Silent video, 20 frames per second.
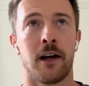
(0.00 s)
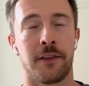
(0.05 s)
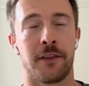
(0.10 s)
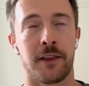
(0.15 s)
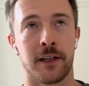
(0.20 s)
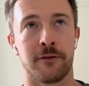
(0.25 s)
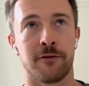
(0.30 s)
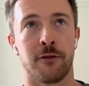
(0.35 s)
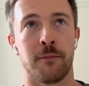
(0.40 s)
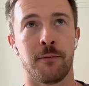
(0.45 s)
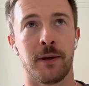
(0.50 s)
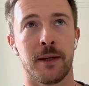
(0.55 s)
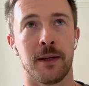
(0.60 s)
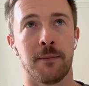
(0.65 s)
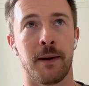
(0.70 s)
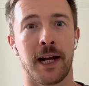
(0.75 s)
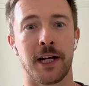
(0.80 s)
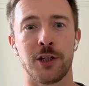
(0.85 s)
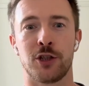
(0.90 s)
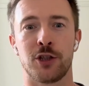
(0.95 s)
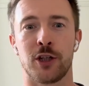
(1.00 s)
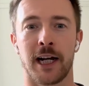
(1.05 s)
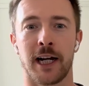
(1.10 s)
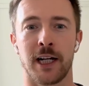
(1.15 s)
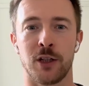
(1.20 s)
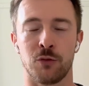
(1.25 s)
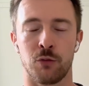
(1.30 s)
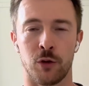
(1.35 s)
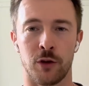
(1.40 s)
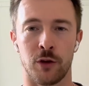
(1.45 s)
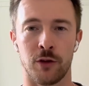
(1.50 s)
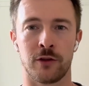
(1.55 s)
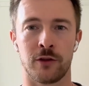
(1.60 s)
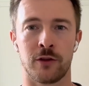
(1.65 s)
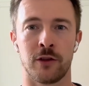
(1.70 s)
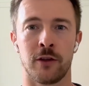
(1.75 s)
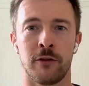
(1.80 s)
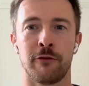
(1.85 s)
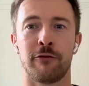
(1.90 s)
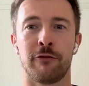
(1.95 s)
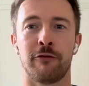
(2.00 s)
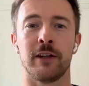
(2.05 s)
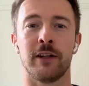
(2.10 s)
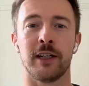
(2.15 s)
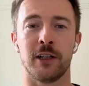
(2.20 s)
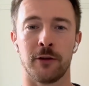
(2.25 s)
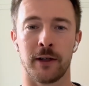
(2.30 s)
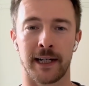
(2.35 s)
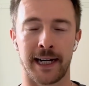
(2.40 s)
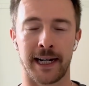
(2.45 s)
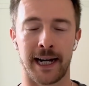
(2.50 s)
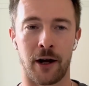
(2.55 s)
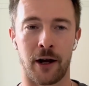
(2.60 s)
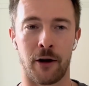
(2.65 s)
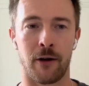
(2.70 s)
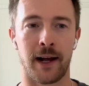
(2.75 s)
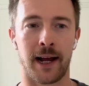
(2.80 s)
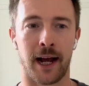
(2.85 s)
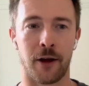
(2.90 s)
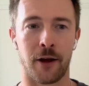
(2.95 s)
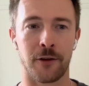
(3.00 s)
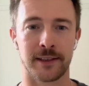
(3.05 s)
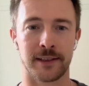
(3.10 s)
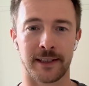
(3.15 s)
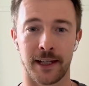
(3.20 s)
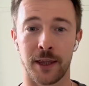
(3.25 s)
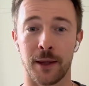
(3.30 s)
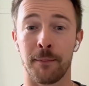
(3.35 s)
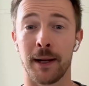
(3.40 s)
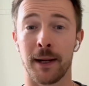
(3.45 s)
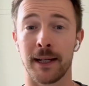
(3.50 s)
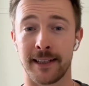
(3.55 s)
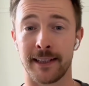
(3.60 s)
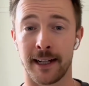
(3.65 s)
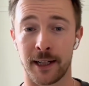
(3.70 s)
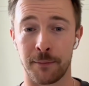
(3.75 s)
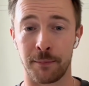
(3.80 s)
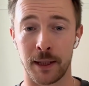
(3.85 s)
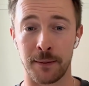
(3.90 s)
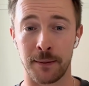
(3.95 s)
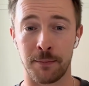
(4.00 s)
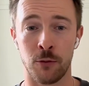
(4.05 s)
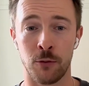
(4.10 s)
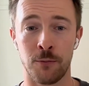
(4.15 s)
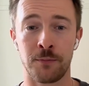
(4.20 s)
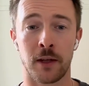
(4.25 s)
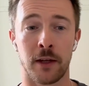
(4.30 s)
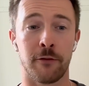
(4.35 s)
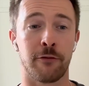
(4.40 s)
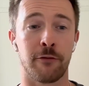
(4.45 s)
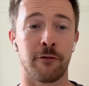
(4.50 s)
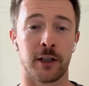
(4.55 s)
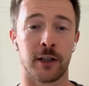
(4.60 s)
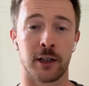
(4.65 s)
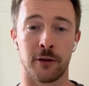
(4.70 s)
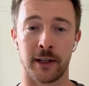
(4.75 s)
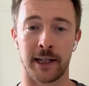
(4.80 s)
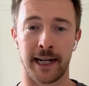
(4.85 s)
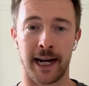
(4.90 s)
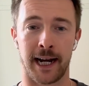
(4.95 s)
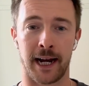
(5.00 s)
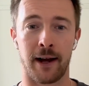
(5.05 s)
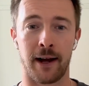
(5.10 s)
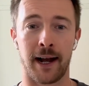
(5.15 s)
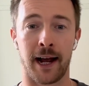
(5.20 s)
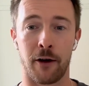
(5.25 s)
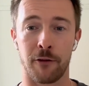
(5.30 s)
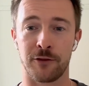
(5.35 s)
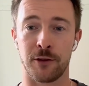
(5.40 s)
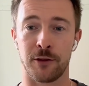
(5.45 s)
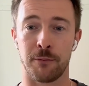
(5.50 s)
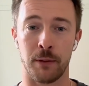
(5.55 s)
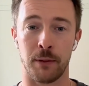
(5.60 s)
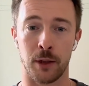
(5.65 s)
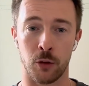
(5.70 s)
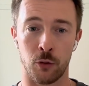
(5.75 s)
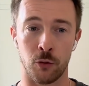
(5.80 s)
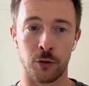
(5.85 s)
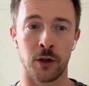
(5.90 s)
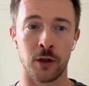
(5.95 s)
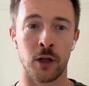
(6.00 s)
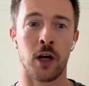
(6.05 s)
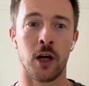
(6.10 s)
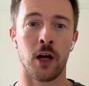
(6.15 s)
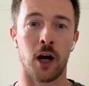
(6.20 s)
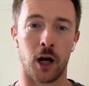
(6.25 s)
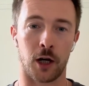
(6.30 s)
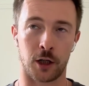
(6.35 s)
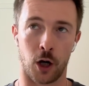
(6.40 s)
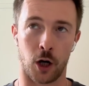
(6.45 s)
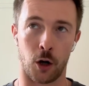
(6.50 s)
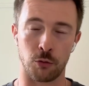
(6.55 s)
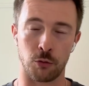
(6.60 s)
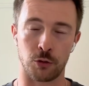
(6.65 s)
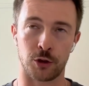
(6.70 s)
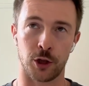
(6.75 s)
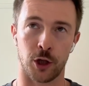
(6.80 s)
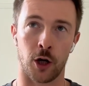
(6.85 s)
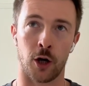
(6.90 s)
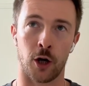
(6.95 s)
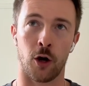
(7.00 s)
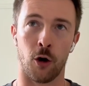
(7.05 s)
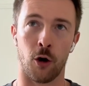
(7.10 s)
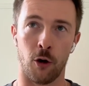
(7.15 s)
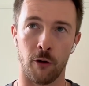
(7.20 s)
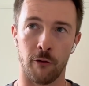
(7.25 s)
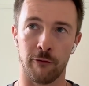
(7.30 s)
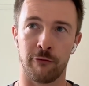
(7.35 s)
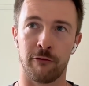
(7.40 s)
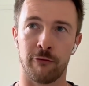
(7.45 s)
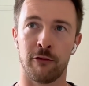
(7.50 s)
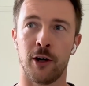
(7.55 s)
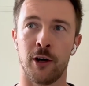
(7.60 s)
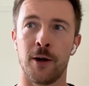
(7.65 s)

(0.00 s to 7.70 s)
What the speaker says: I think for me, the main change was figuring out how to get the best out of people and figuring out how to build a culture of